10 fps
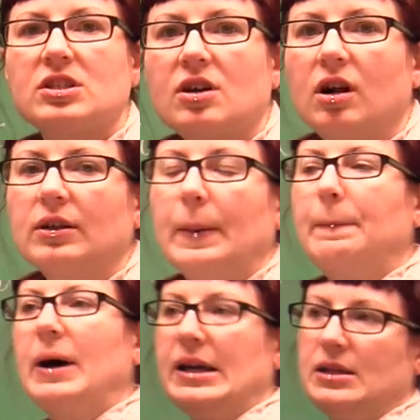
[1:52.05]
is called a
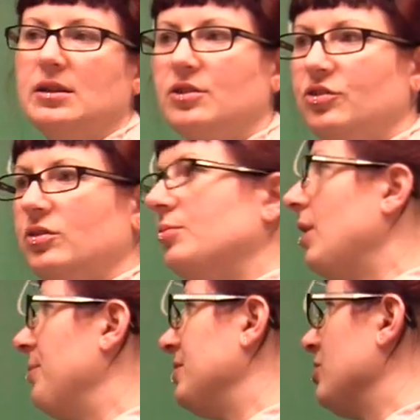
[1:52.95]
biconditional
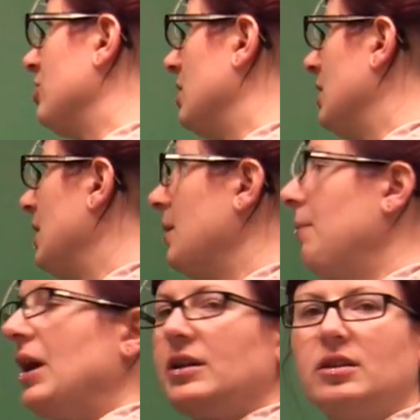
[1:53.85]
proposition. And a
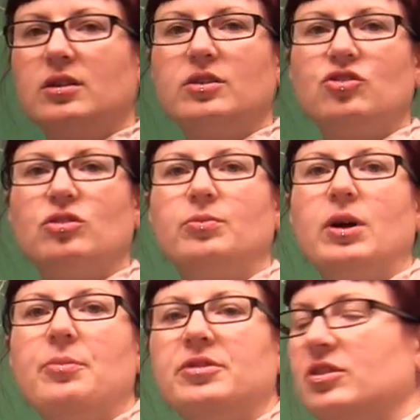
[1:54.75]
biconditional
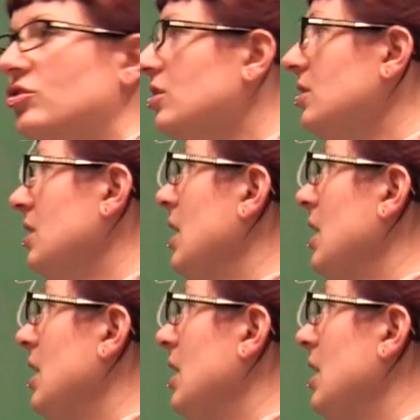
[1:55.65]
proposition